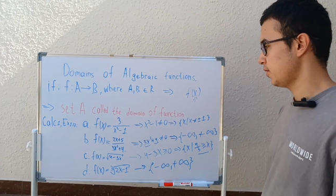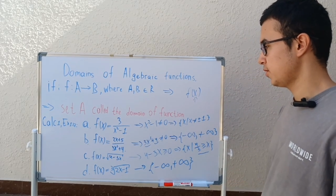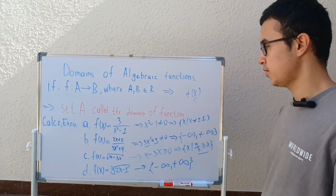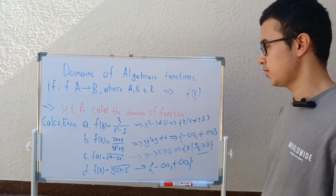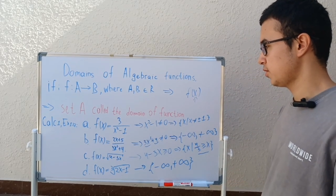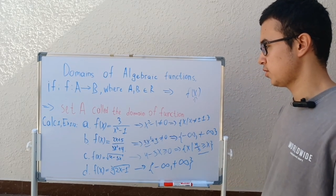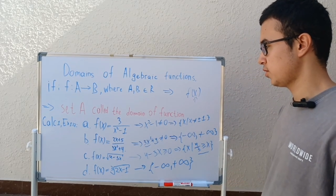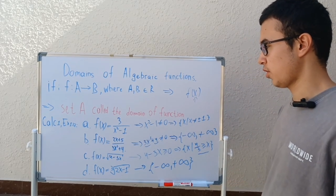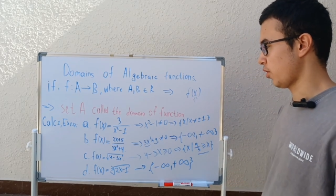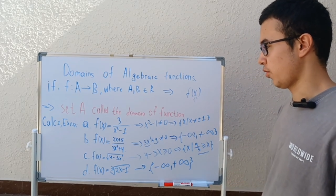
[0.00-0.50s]

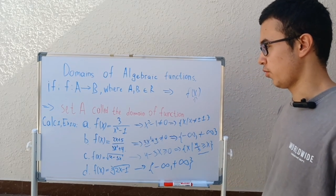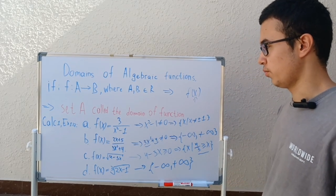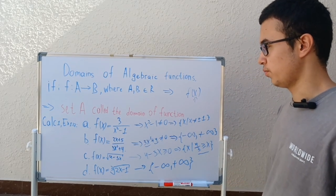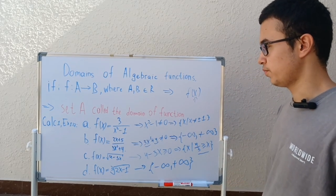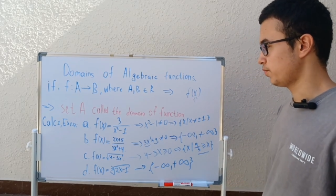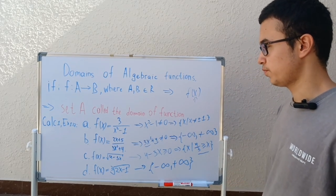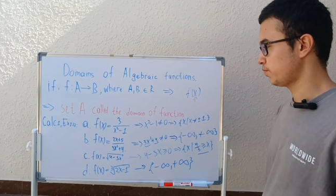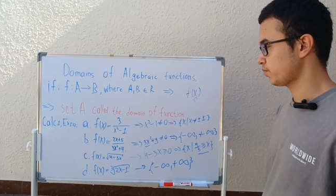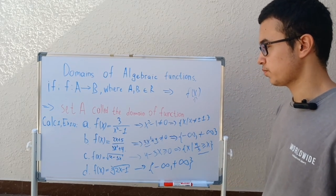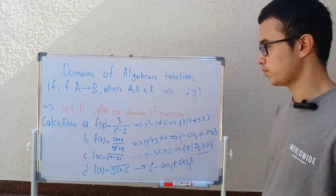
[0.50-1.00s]

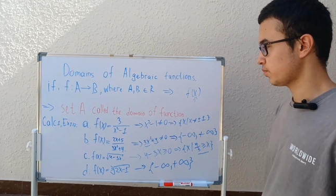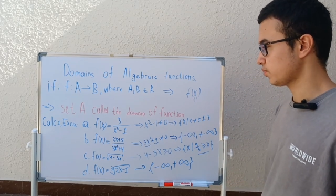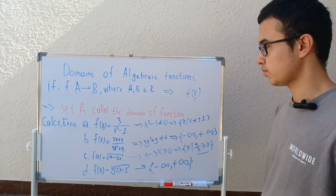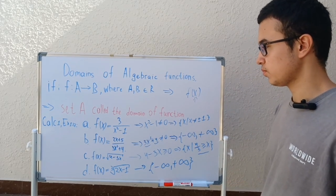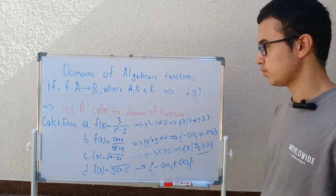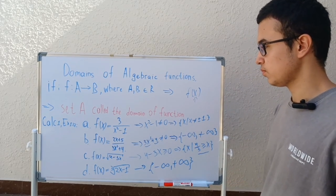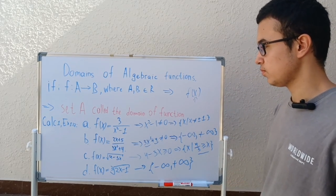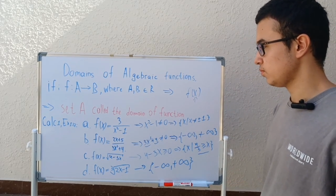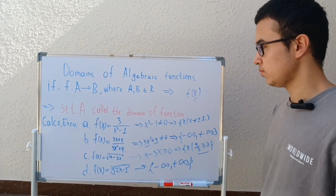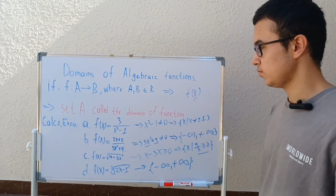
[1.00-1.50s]
So
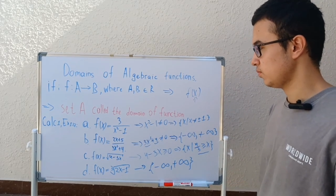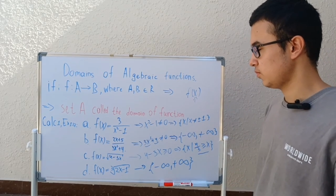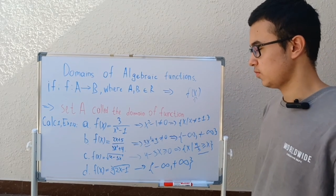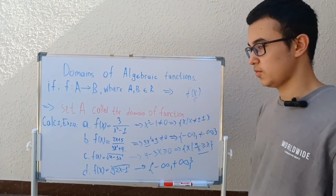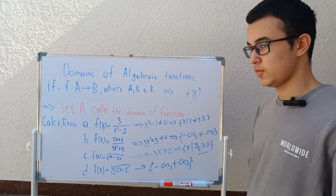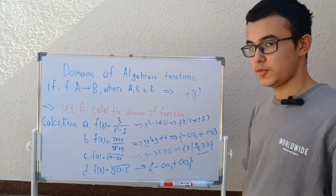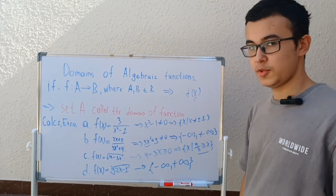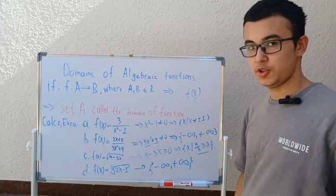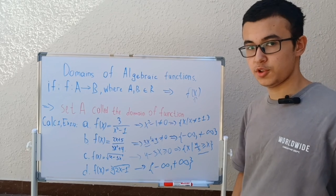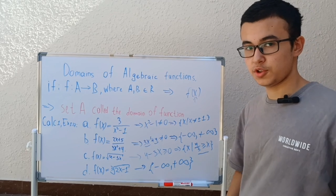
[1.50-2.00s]

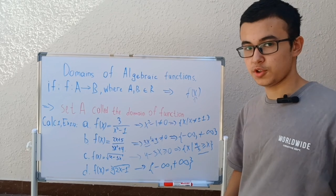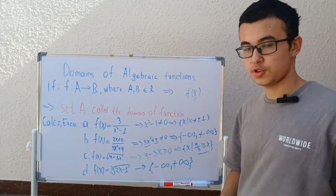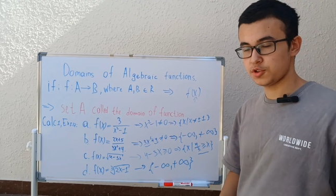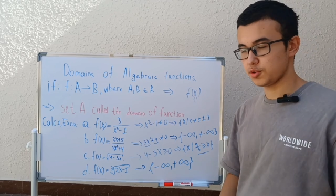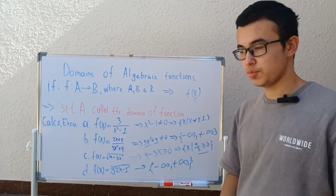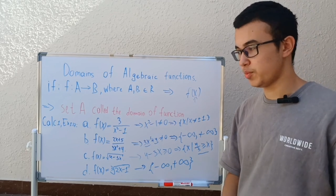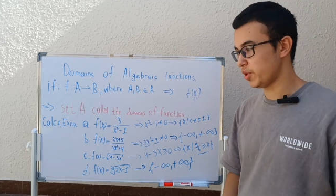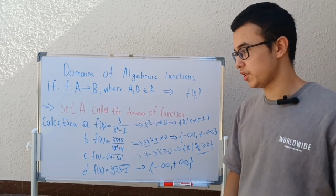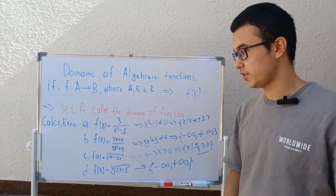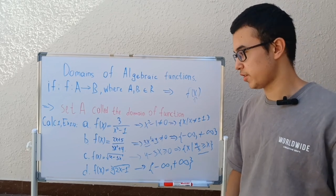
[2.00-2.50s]
in order
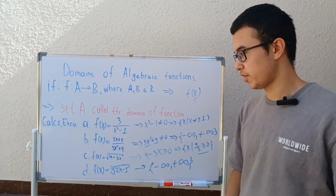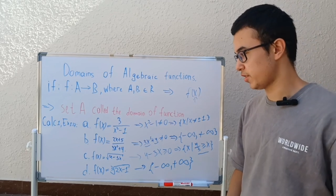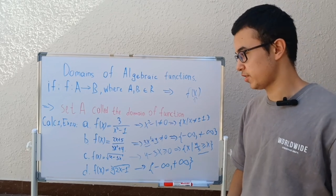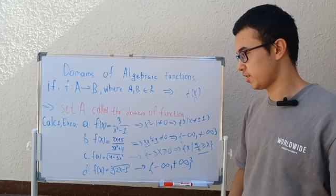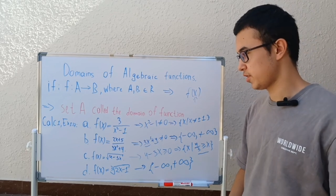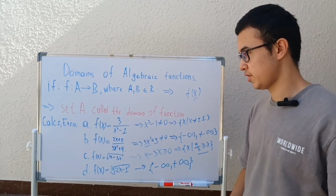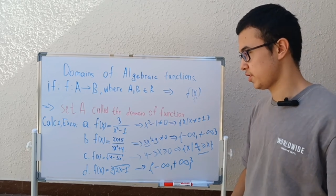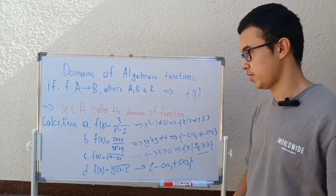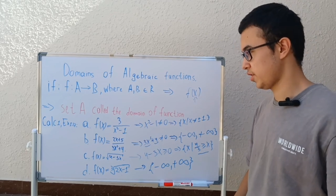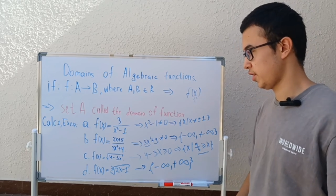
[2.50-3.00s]
to better
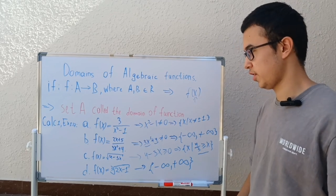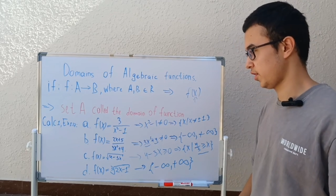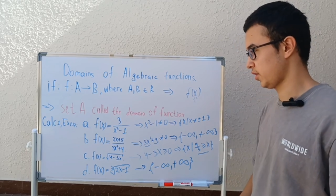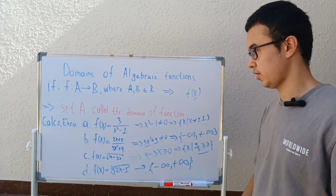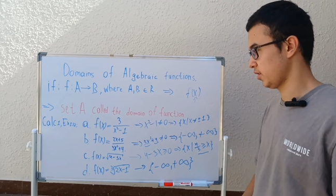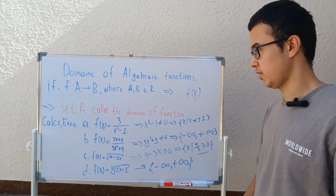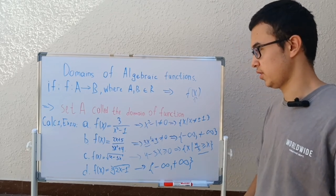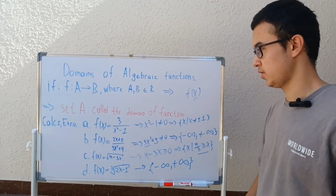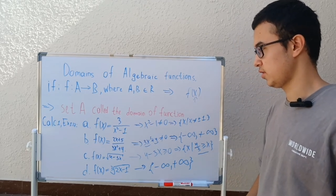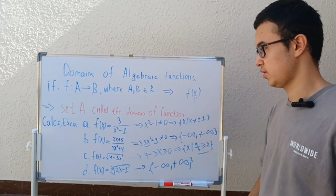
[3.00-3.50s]
understand,
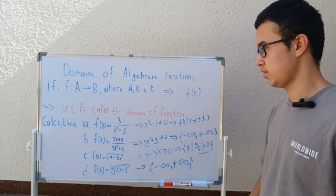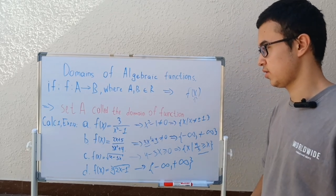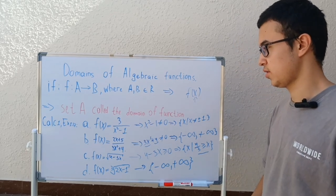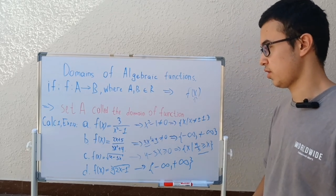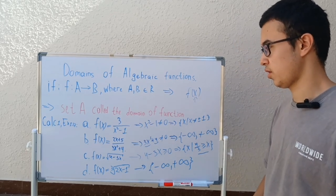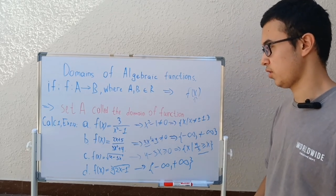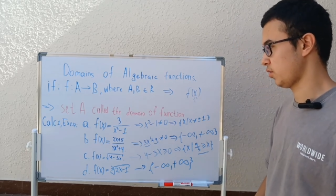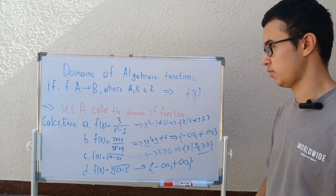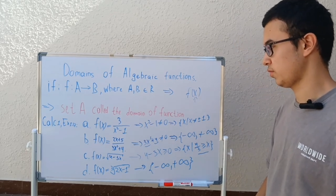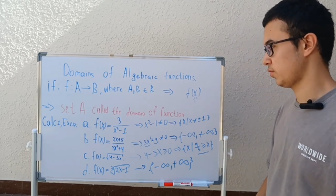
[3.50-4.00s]
let's
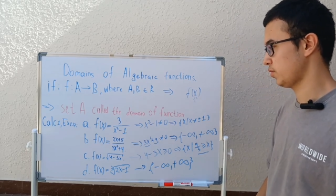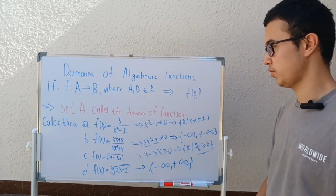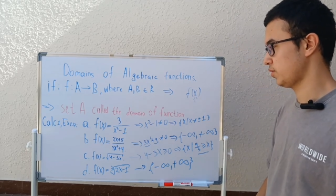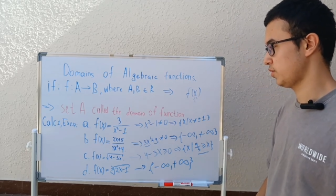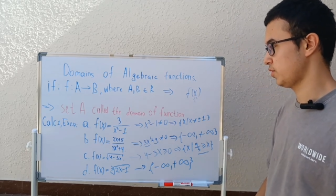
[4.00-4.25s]
solve